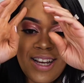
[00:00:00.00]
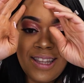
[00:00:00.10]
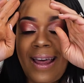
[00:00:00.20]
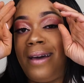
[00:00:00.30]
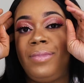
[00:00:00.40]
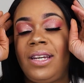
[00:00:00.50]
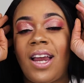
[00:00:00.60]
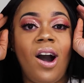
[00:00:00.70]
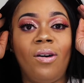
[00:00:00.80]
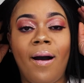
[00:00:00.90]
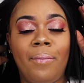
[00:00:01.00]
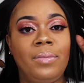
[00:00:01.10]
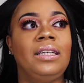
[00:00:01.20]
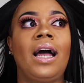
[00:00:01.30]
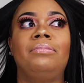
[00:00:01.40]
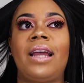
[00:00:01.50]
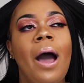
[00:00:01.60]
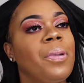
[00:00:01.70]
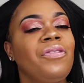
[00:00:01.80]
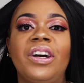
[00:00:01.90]
Let me know. I mean, I'm
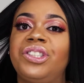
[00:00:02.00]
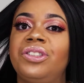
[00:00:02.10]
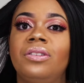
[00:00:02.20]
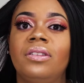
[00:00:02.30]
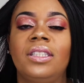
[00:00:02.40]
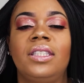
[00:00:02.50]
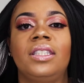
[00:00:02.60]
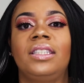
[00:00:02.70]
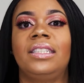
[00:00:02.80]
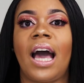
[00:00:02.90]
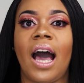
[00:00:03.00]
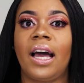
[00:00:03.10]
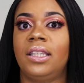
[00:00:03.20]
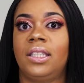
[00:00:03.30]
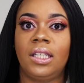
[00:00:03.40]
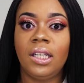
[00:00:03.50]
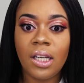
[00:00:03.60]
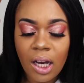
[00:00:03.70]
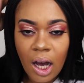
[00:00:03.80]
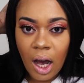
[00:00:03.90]
not professional. This is not
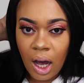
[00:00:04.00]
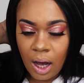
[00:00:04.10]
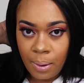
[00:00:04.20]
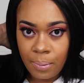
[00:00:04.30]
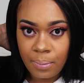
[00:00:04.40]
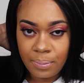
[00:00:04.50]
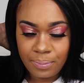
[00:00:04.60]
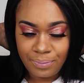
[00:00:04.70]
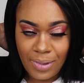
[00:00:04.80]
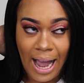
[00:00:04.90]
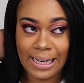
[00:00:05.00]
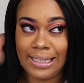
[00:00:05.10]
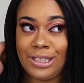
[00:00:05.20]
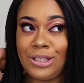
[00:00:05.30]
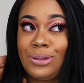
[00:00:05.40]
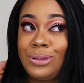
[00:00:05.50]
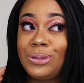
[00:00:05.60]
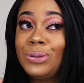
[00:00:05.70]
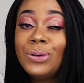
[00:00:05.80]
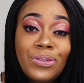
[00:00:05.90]
I didn't go to
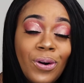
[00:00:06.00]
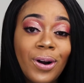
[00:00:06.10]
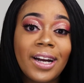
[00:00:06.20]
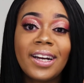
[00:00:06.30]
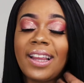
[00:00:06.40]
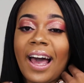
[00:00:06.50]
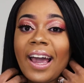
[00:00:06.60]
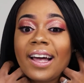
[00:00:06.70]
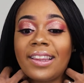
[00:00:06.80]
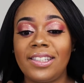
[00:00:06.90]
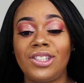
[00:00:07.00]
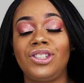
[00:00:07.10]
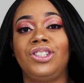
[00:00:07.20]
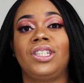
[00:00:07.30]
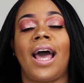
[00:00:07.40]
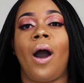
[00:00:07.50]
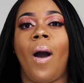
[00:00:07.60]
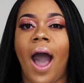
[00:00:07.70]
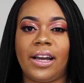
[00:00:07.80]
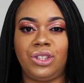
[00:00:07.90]
school for it. Like, this is just how
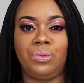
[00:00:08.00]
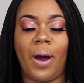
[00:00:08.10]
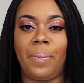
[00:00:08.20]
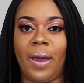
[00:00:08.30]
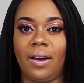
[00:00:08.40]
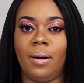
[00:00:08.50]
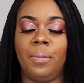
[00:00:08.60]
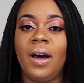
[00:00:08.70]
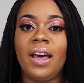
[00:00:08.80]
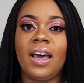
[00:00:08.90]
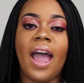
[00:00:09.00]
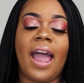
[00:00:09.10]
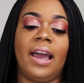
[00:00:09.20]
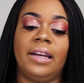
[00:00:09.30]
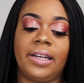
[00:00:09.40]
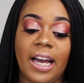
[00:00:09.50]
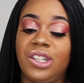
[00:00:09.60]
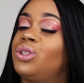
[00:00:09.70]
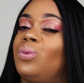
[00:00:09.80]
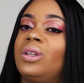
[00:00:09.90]
I do my makeup, and I
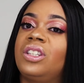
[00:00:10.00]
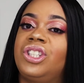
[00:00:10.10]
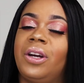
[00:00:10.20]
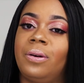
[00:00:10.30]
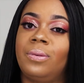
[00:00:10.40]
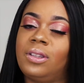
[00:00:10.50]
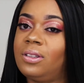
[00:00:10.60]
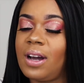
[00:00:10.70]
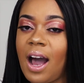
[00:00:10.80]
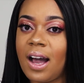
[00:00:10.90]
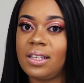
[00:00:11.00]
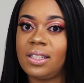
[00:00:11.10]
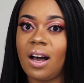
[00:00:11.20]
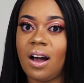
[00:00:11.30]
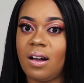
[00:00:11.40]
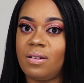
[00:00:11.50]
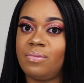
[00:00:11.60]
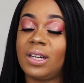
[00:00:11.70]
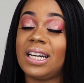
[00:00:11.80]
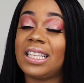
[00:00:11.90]
just want to share it with you guys
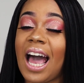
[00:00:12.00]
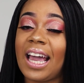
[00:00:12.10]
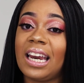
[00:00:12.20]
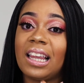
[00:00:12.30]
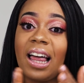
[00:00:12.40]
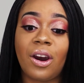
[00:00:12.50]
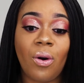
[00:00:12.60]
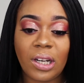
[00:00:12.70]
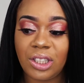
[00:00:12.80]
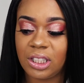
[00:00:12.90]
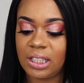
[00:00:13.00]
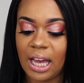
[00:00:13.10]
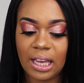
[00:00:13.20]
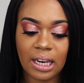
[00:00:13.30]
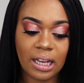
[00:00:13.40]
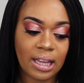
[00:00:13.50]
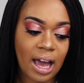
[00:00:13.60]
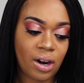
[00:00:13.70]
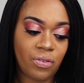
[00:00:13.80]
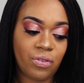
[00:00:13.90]
because I get a lot of questions. I get a
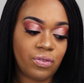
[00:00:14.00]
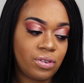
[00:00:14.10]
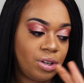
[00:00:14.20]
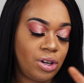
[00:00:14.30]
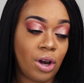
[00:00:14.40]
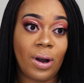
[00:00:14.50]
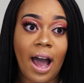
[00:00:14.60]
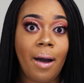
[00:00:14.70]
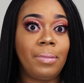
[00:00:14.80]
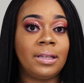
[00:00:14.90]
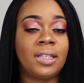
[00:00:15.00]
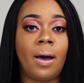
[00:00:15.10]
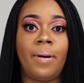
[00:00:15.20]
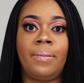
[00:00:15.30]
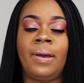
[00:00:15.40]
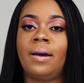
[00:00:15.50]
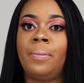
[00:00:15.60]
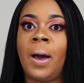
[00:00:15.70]
lot of, you know, comments on my makeup.